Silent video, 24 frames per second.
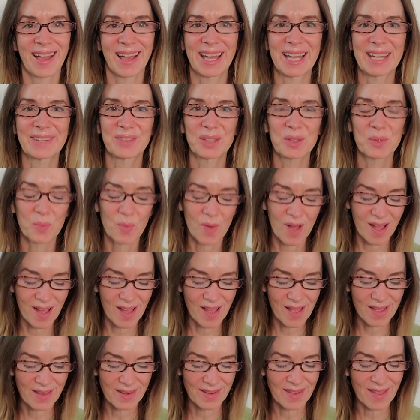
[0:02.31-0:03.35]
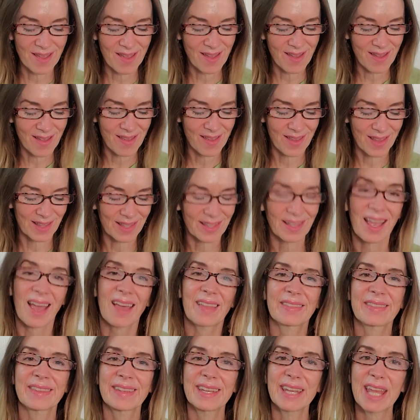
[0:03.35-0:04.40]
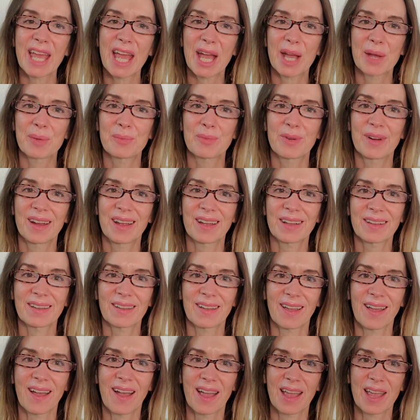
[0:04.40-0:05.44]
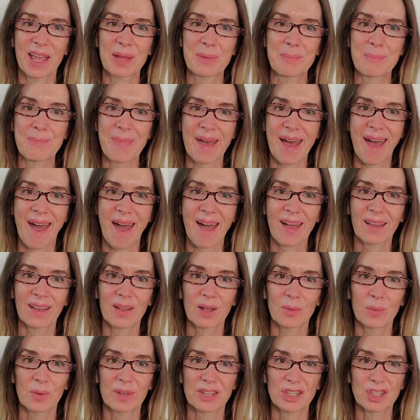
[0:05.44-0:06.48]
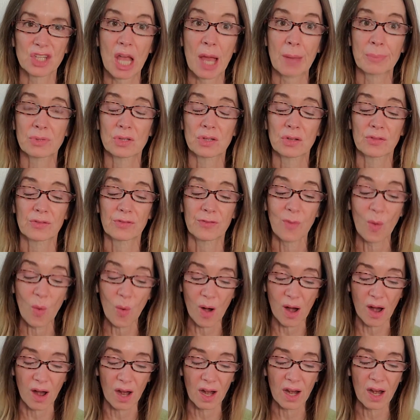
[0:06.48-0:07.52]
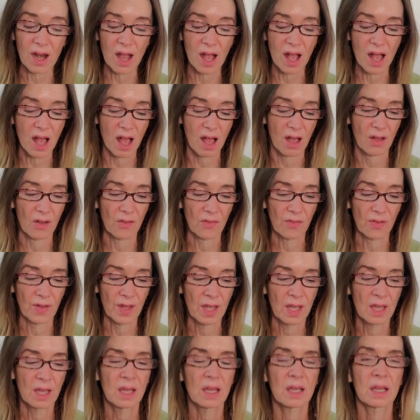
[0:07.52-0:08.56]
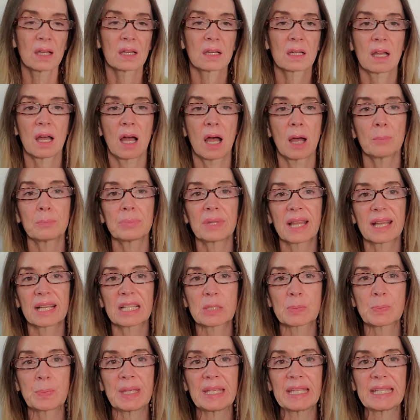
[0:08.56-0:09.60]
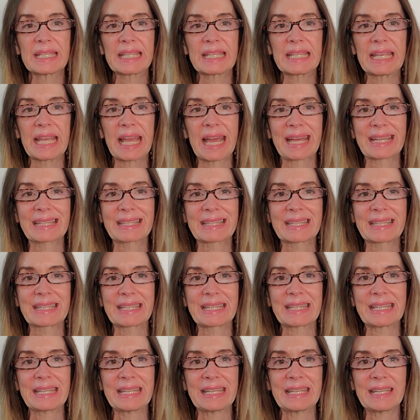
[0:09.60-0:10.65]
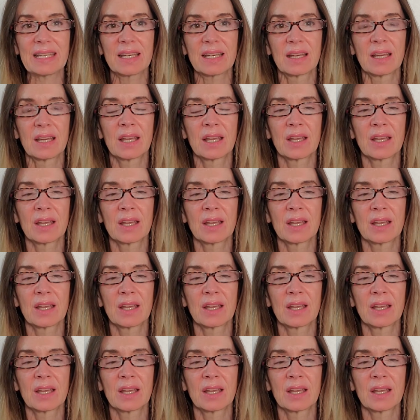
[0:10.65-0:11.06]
Hi everyone, it's Kathleen Hemrich. I am back with chapter four of Complex P T S D